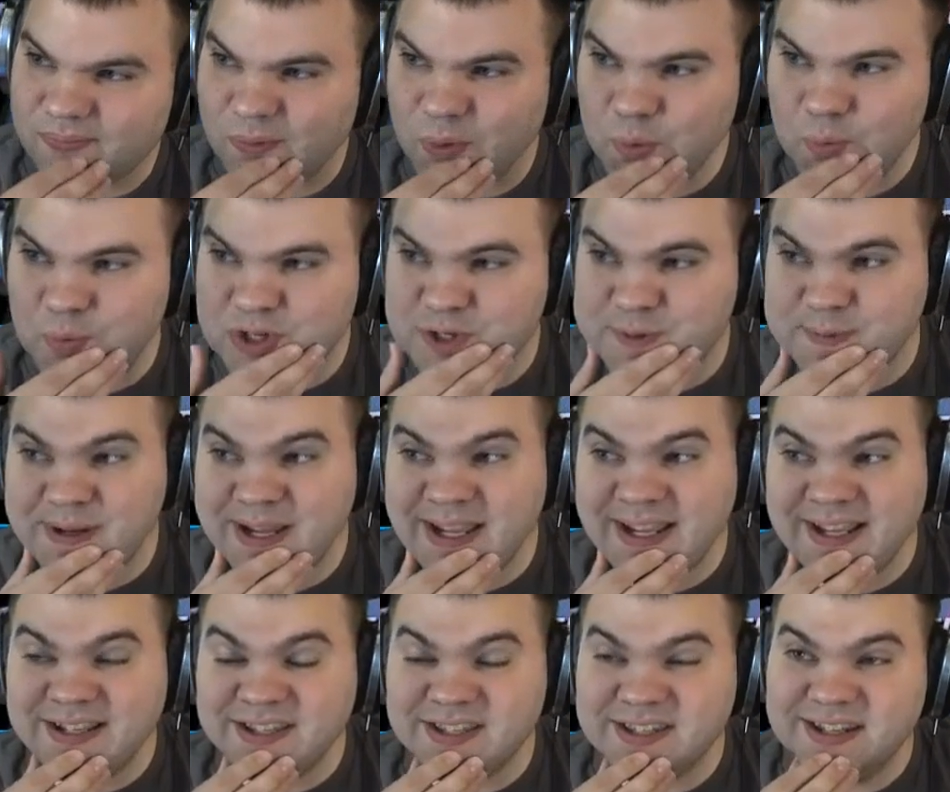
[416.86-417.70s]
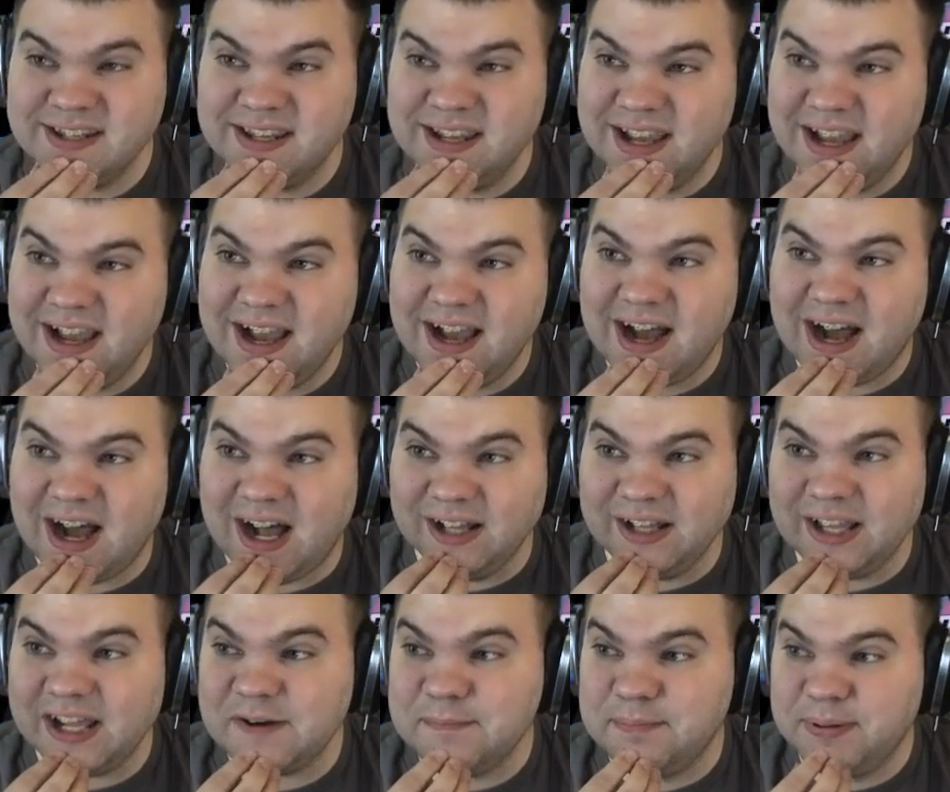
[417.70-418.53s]
which means a
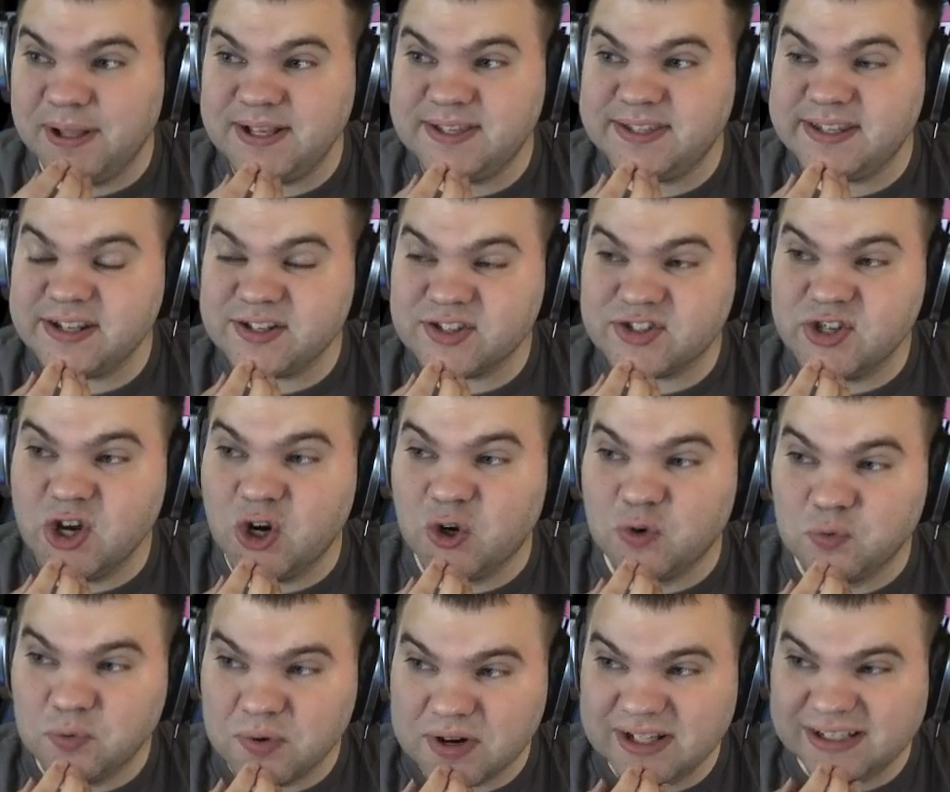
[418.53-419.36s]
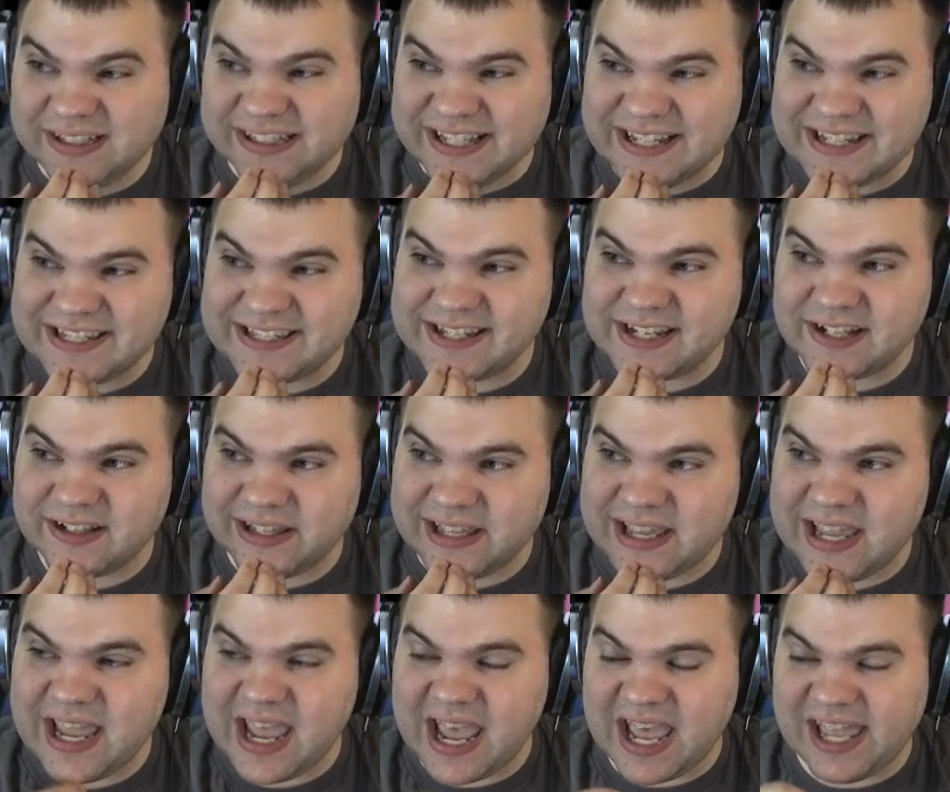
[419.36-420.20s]
lot of blitzing. So
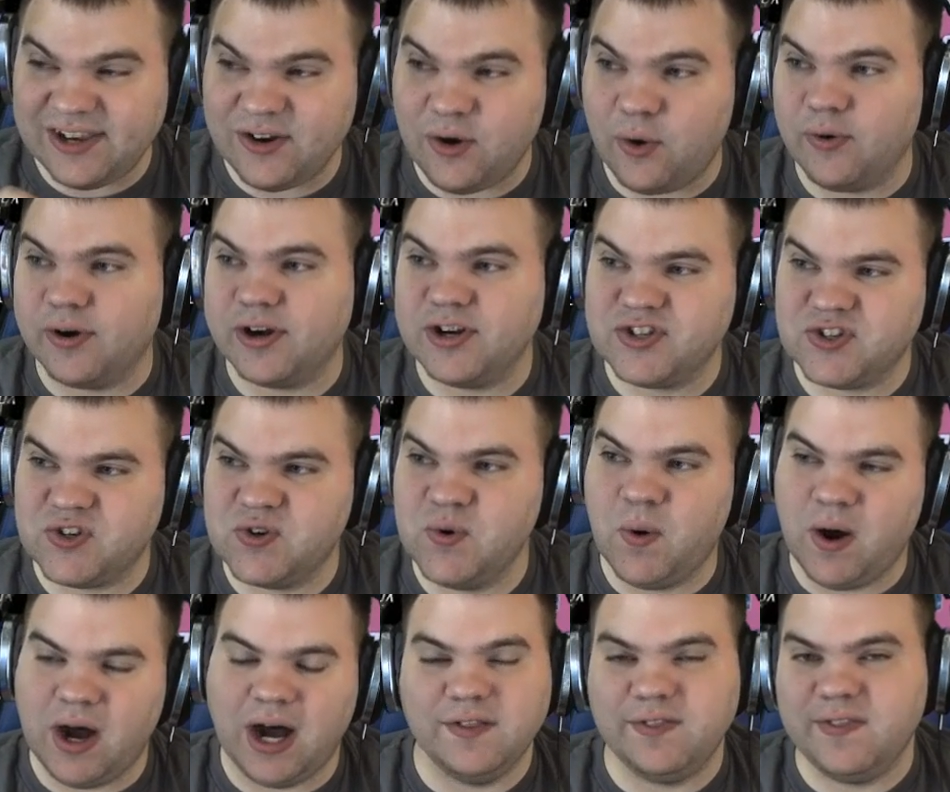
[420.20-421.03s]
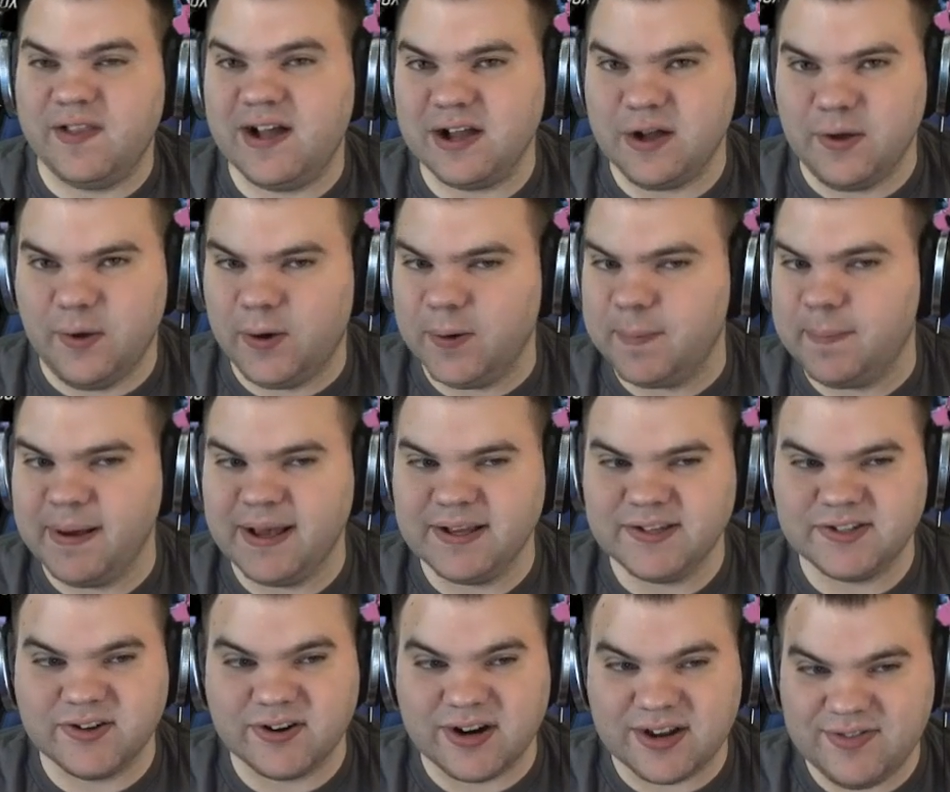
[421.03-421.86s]
realistically, in order to unlock
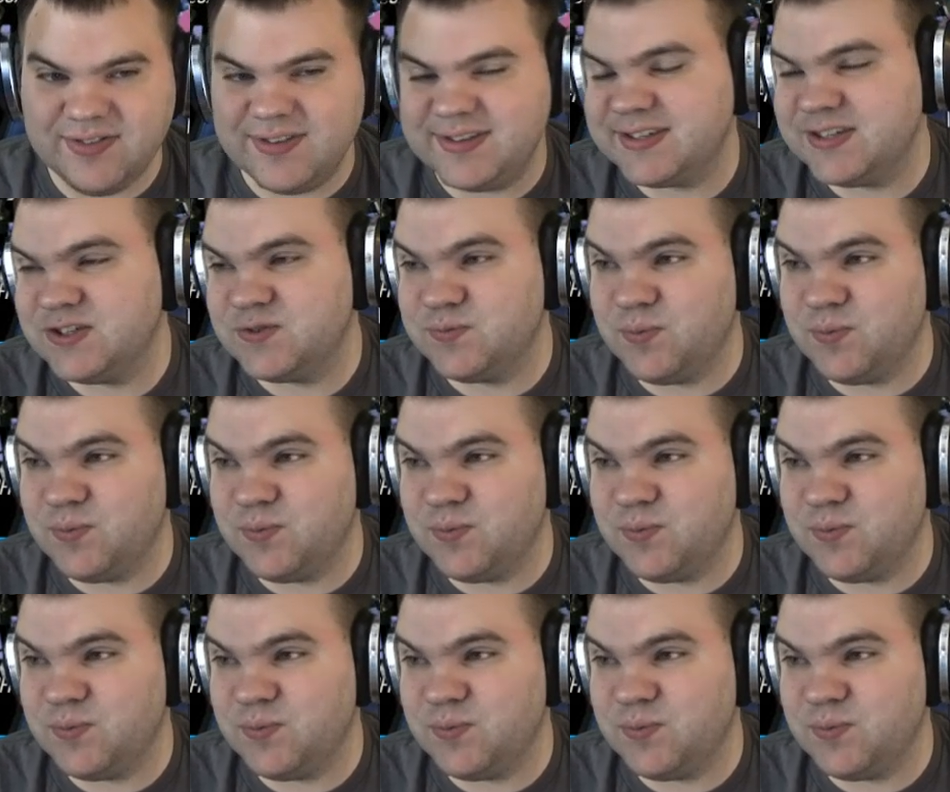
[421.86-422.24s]
Hulkbuster, and this is